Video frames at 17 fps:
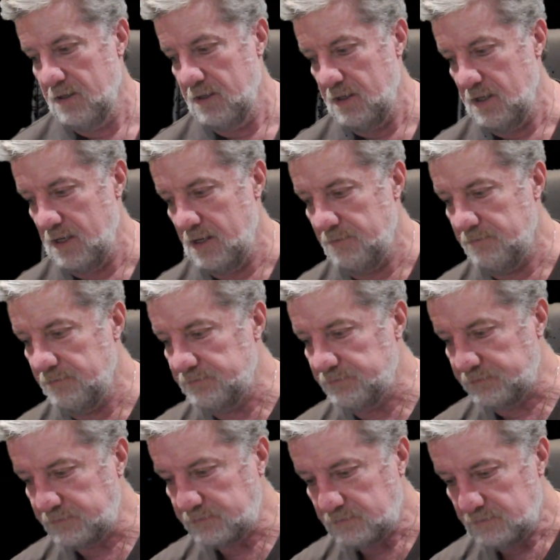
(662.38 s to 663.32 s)
um,
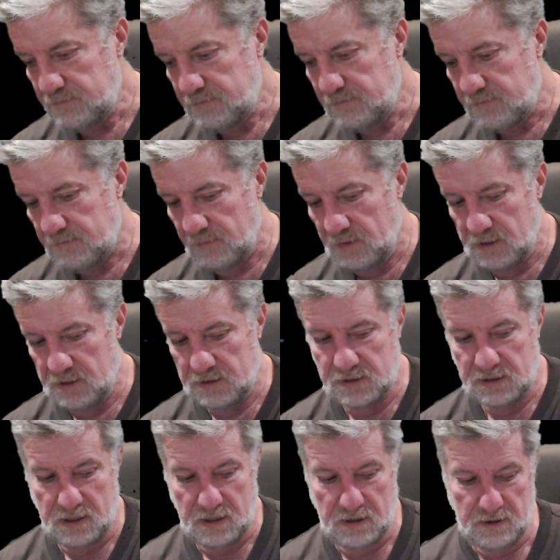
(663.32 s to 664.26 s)

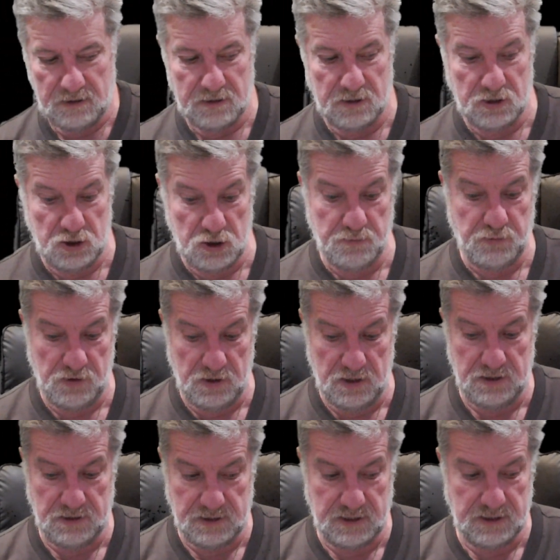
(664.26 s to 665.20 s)
so the new
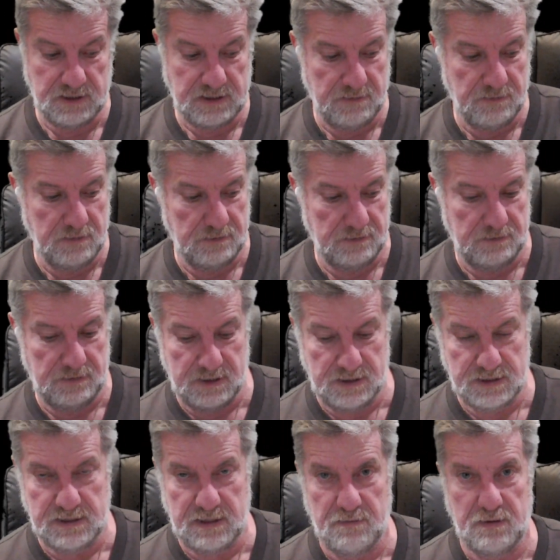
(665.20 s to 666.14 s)
printers are, some,
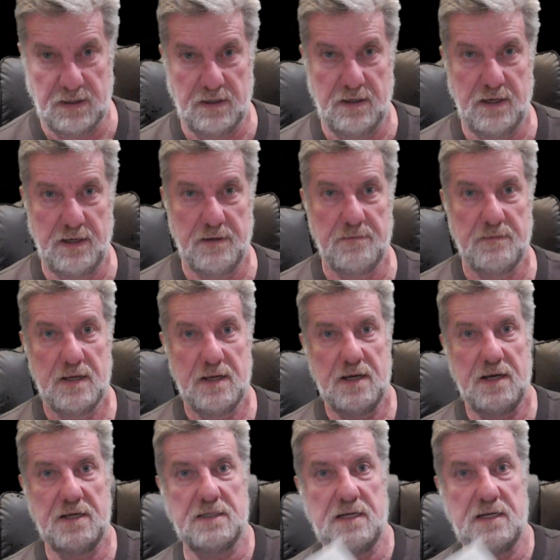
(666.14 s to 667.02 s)
are something yeah here's